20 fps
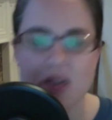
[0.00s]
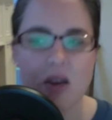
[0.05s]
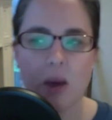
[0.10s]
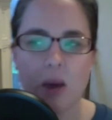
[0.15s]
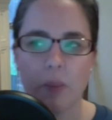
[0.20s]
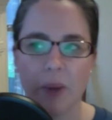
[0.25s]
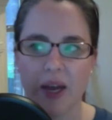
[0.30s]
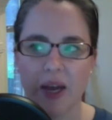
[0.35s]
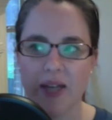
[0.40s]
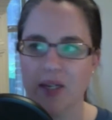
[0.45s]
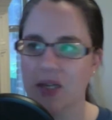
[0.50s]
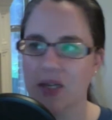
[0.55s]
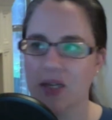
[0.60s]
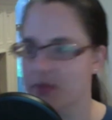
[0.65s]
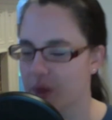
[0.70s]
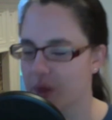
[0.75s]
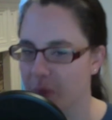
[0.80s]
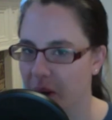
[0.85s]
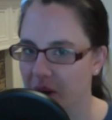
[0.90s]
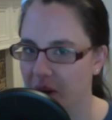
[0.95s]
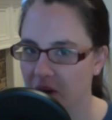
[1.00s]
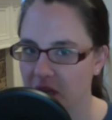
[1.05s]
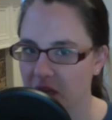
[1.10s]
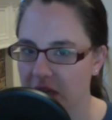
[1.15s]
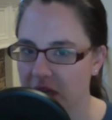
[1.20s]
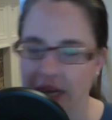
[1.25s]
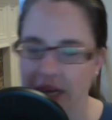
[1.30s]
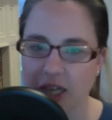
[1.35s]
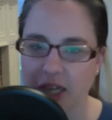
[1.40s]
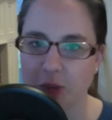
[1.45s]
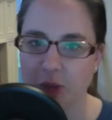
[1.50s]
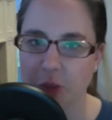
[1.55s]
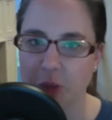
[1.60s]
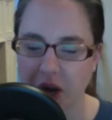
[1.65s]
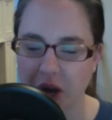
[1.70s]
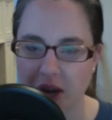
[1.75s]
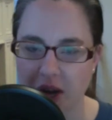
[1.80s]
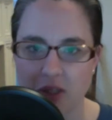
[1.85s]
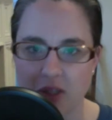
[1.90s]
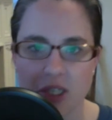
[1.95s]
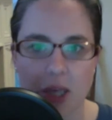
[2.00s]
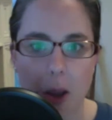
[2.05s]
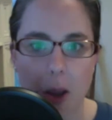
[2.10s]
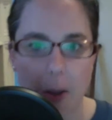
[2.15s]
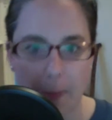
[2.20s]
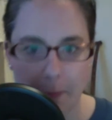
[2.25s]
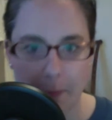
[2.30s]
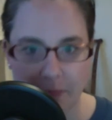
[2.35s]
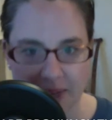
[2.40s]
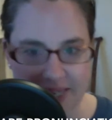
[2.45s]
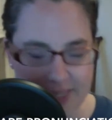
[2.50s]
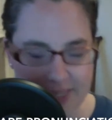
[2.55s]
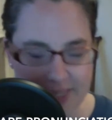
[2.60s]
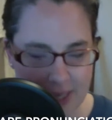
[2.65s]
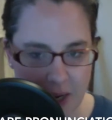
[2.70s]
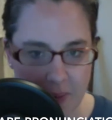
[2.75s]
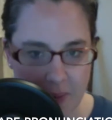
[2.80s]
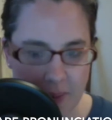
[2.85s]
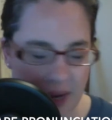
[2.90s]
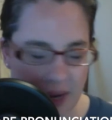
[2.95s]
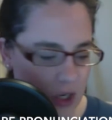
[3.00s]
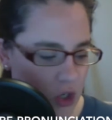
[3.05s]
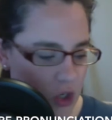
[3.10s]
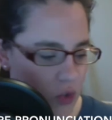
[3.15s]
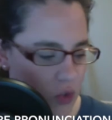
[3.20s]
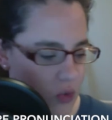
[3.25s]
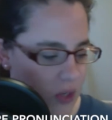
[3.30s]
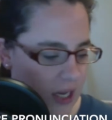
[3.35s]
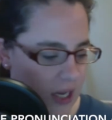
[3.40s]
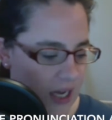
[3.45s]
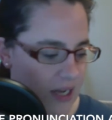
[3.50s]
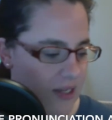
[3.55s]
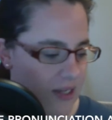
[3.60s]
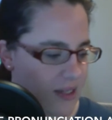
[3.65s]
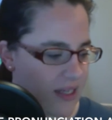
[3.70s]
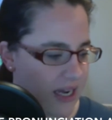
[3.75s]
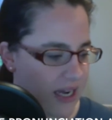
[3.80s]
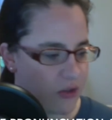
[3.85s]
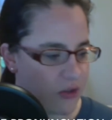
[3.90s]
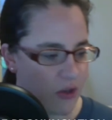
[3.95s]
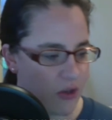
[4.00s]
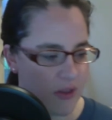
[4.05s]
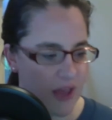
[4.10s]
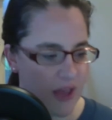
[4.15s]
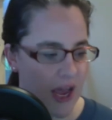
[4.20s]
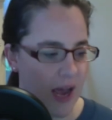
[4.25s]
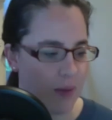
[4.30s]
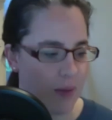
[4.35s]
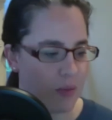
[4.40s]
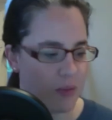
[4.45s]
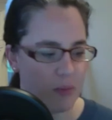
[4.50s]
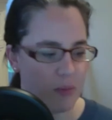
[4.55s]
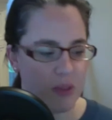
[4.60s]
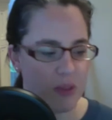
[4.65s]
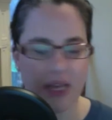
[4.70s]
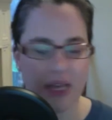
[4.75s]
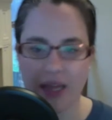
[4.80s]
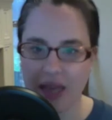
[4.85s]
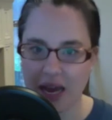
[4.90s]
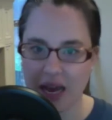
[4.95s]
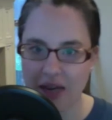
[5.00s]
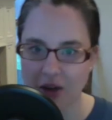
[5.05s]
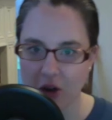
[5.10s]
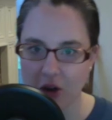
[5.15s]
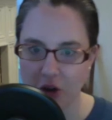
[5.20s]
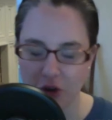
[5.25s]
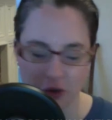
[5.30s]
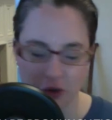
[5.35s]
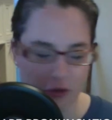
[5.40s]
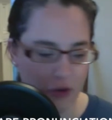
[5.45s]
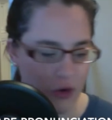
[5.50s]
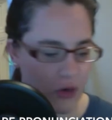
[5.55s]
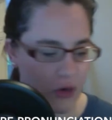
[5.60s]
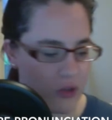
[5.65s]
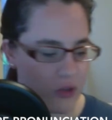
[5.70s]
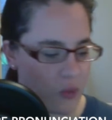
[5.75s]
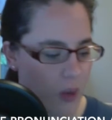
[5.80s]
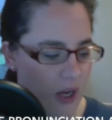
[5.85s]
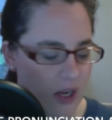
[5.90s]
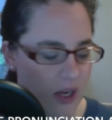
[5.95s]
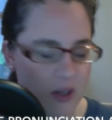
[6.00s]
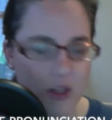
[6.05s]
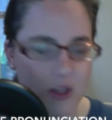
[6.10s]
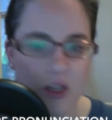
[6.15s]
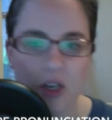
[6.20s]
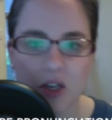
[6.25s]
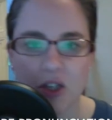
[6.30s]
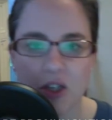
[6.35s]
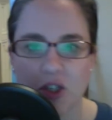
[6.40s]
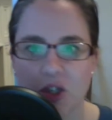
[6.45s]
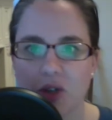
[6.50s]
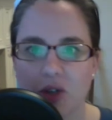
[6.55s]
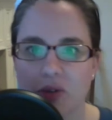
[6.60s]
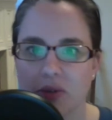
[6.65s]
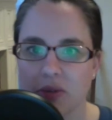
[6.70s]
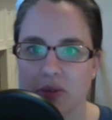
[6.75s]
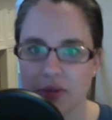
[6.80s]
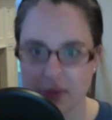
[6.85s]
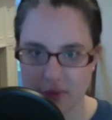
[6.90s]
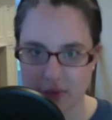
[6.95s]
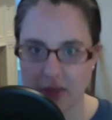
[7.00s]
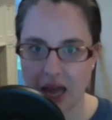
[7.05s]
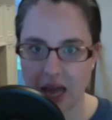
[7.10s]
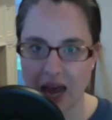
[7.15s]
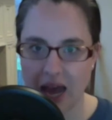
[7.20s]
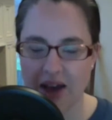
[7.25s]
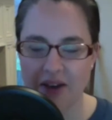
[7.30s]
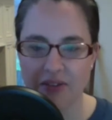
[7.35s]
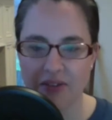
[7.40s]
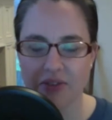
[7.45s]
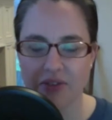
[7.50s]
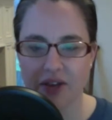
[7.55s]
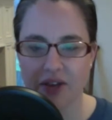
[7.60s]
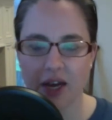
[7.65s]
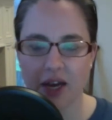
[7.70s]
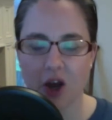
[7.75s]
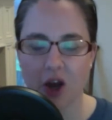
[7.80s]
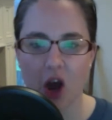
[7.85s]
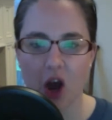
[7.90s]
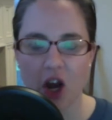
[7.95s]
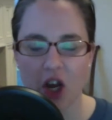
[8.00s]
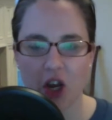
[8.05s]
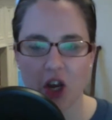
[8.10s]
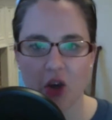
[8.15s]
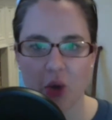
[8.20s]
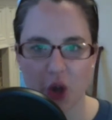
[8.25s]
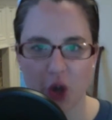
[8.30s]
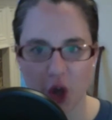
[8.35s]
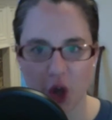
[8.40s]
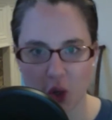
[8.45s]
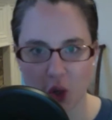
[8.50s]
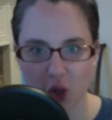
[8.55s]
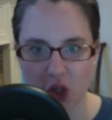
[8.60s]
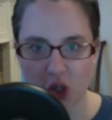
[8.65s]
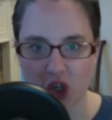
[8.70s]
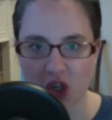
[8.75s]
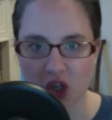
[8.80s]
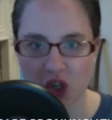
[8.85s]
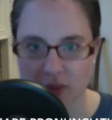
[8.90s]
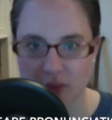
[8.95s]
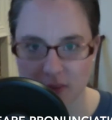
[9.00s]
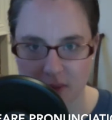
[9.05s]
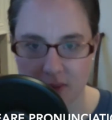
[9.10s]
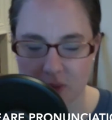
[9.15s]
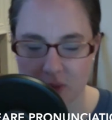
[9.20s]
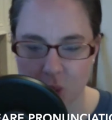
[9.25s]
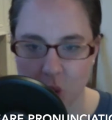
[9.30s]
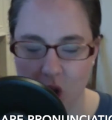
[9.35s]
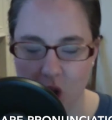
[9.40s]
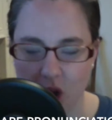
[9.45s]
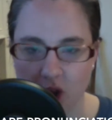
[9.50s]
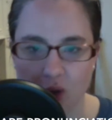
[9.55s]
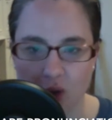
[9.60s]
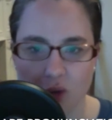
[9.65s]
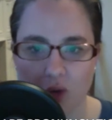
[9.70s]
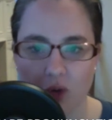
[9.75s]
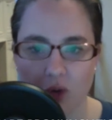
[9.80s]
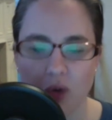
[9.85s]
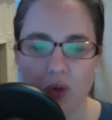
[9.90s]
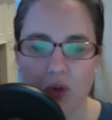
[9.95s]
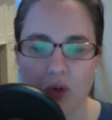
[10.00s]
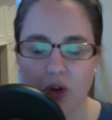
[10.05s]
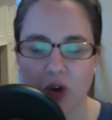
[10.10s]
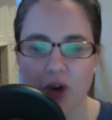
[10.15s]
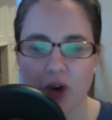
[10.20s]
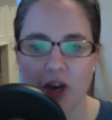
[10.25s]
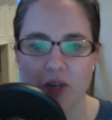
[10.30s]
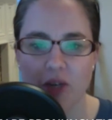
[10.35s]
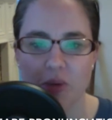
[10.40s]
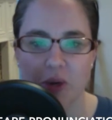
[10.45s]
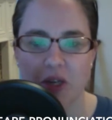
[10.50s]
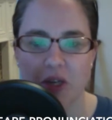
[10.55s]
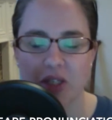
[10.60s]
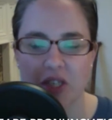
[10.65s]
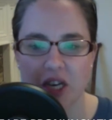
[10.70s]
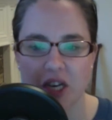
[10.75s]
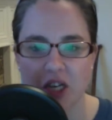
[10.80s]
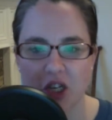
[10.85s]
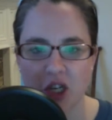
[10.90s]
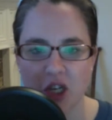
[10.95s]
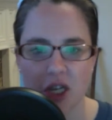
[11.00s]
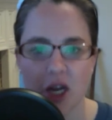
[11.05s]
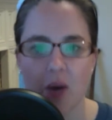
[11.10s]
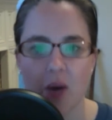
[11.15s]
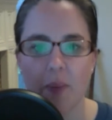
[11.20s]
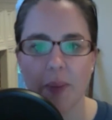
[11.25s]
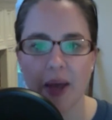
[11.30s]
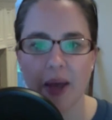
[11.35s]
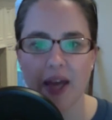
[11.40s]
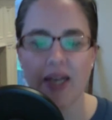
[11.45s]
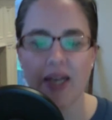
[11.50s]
but apparently it's pronounced besom. And you can download the app and play that on your phone as well to have an audio coach walk you through the correct pronunciation there. But